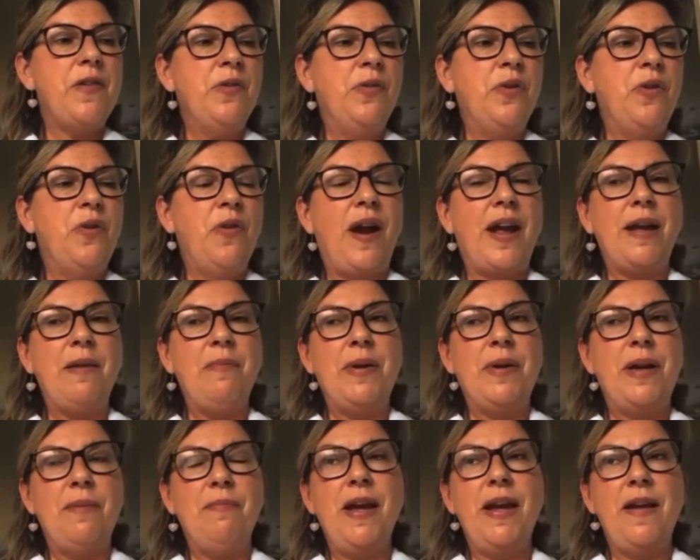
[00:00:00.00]
all great,
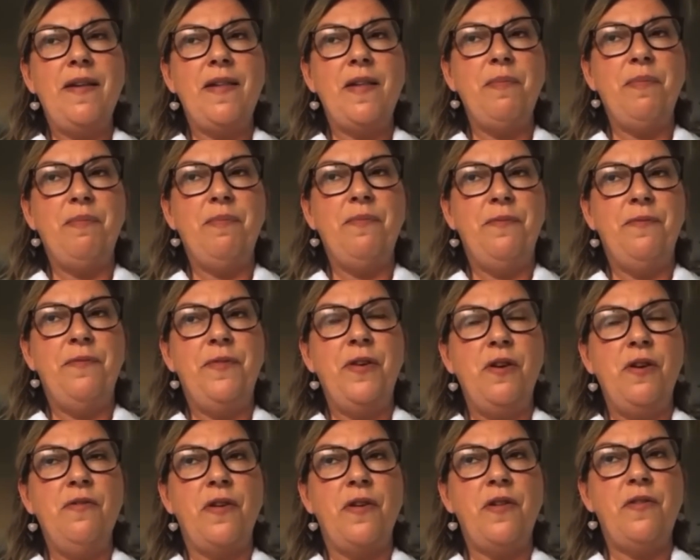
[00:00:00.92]
but it makes a
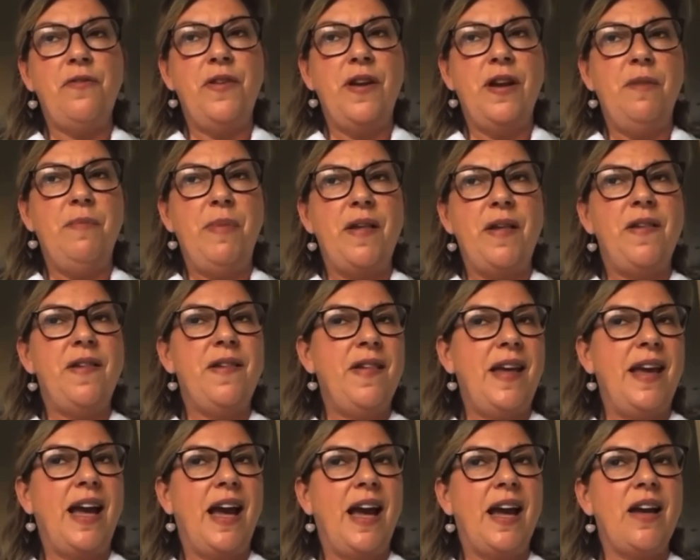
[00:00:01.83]
few of us feel a bit
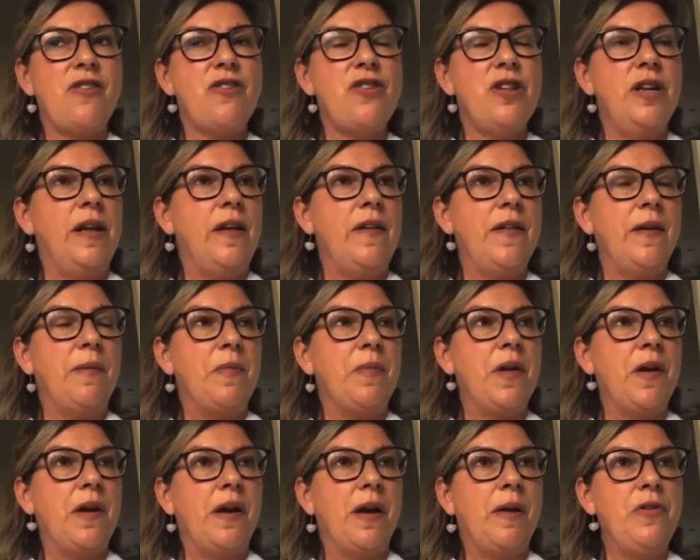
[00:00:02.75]
sick actually
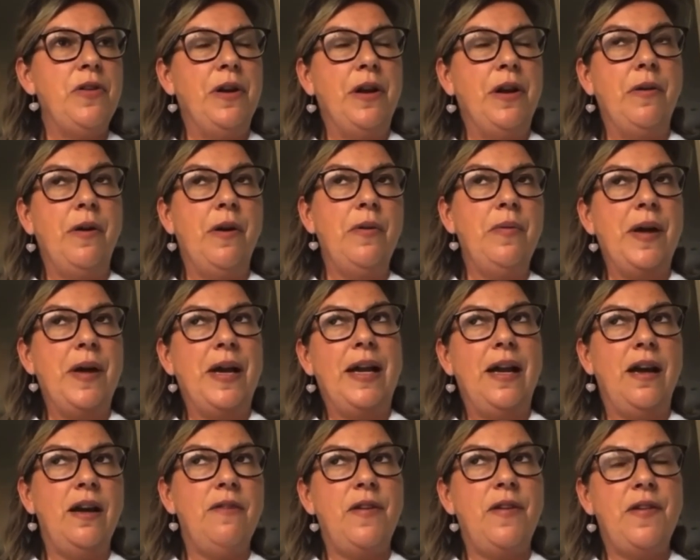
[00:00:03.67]
sometimes, you know, oh, their
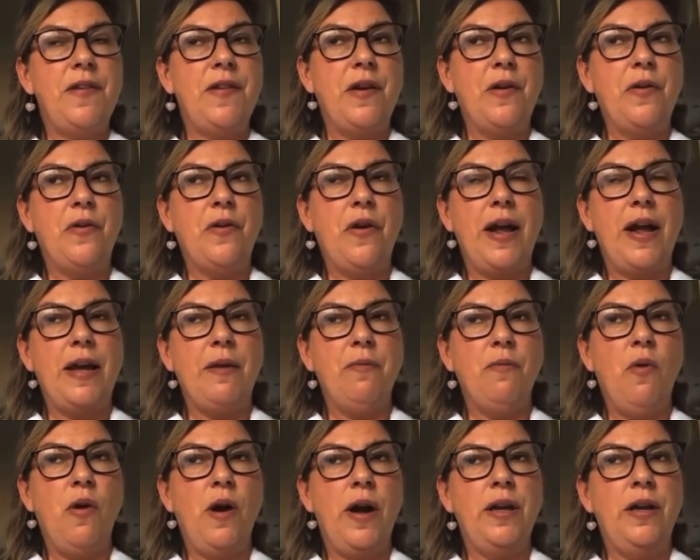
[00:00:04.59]
life is so great,
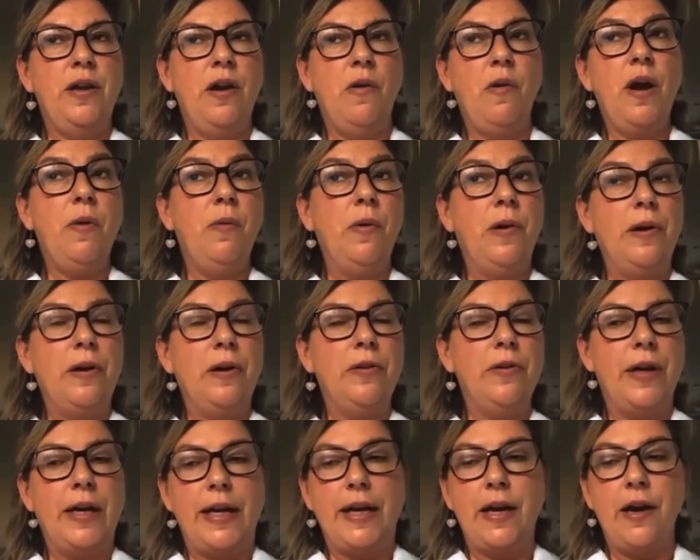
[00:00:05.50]
why, you know, I work
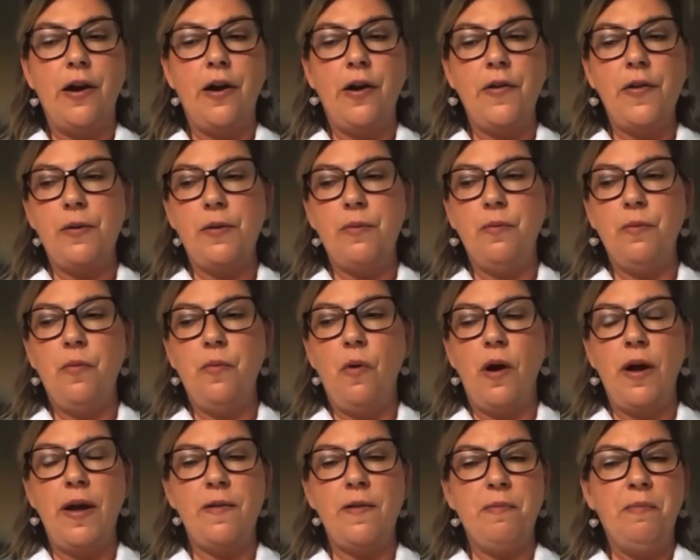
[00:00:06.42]
really hard and why
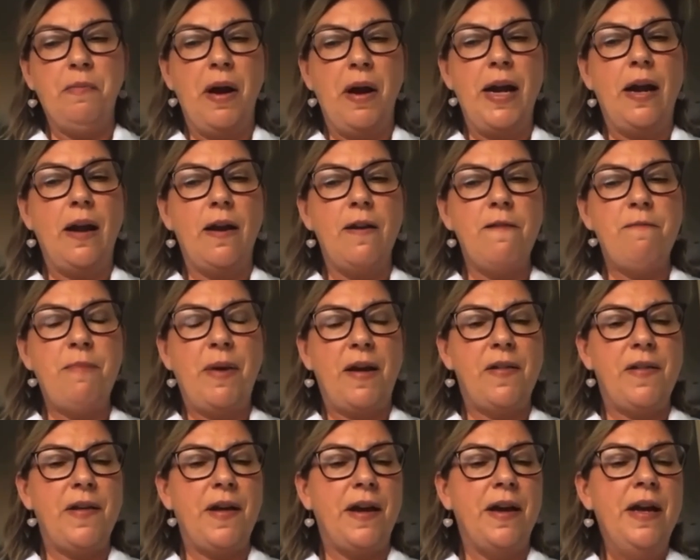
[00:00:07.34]
isn't my life
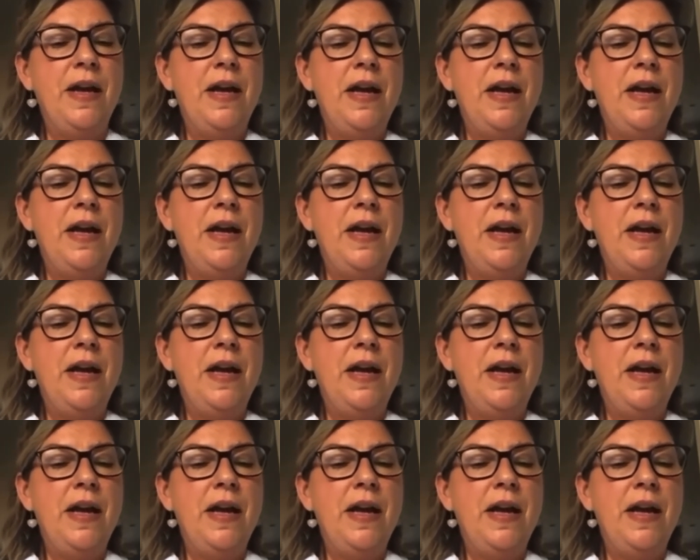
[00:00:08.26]
better?